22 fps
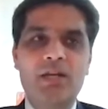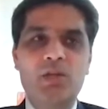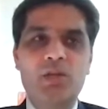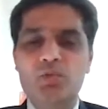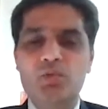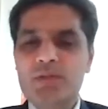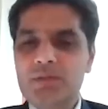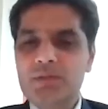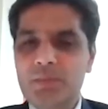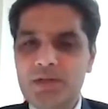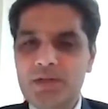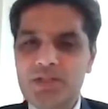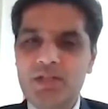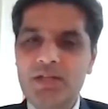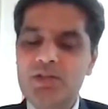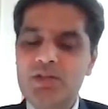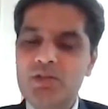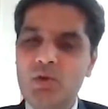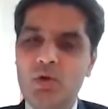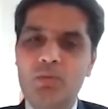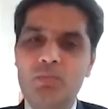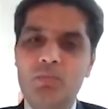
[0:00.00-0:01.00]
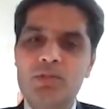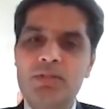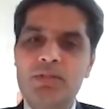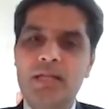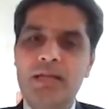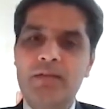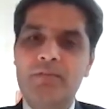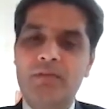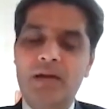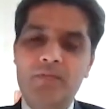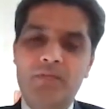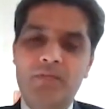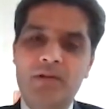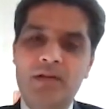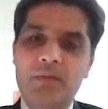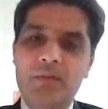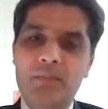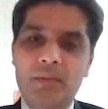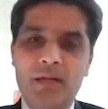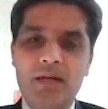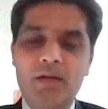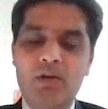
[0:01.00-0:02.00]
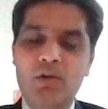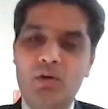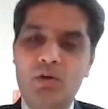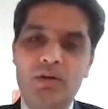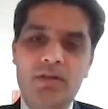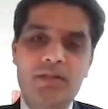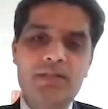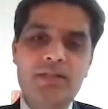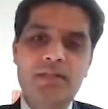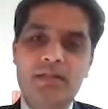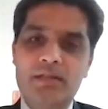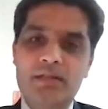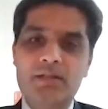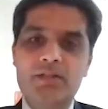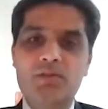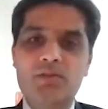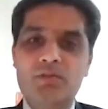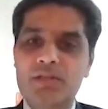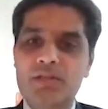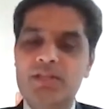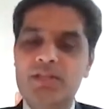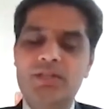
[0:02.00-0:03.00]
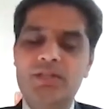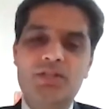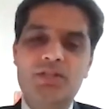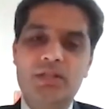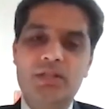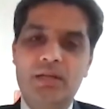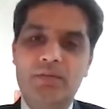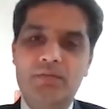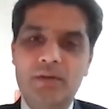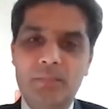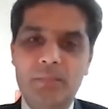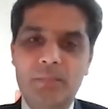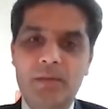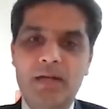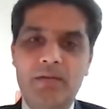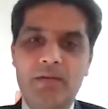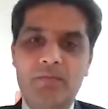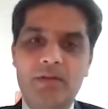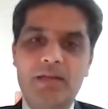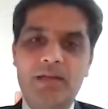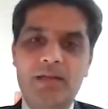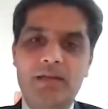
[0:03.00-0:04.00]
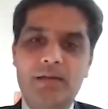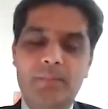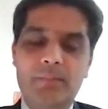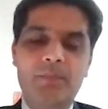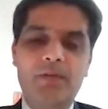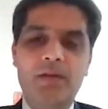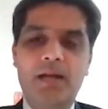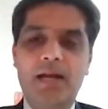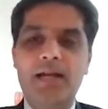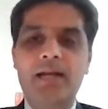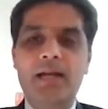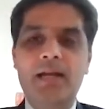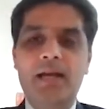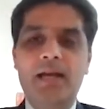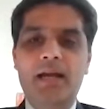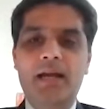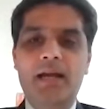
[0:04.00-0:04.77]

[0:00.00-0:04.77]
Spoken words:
US budget is almost like $500 billion a year on research and development every year, right?